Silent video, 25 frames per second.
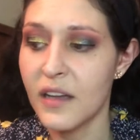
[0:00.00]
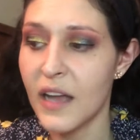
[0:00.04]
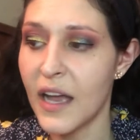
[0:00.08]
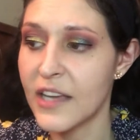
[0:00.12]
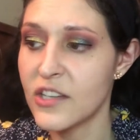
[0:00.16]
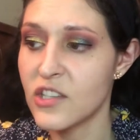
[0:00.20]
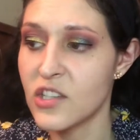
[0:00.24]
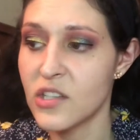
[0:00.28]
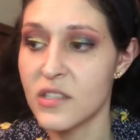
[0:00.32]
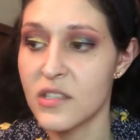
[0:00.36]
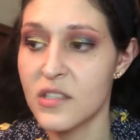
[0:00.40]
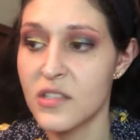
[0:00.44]

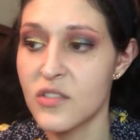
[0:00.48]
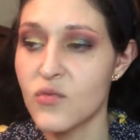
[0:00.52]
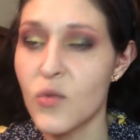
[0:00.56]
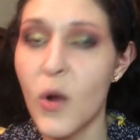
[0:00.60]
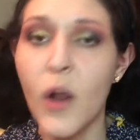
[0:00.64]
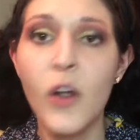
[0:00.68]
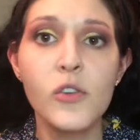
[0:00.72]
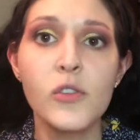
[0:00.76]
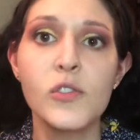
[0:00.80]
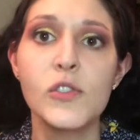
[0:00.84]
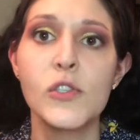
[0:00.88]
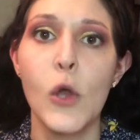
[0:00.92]
I just
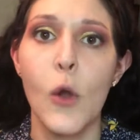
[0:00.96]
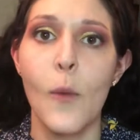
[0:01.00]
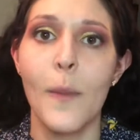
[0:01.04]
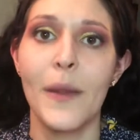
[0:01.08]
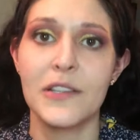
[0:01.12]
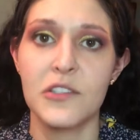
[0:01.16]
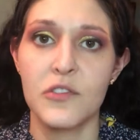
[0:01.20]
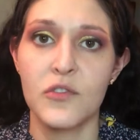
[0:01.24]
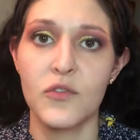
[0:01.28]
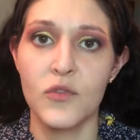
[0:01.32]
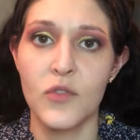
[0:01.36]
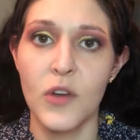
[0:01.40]
struggle so
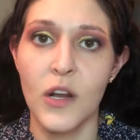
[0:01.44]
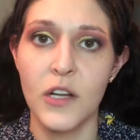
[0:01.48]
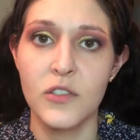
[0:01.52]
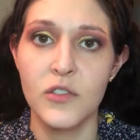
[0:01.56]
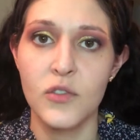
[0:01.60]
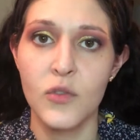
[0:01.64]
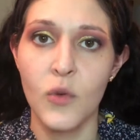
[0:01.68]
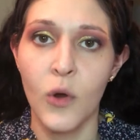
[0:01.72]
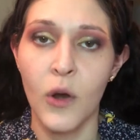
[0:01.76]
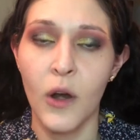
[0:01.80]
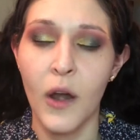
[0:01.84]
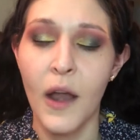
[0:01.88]
much at the
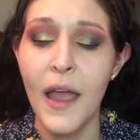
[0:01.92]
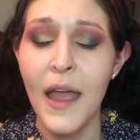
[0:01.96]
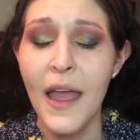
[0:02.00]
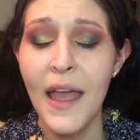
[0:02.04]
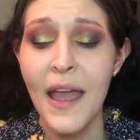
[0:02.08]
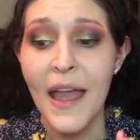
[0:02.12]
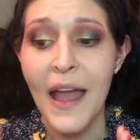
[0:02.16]
drugstore.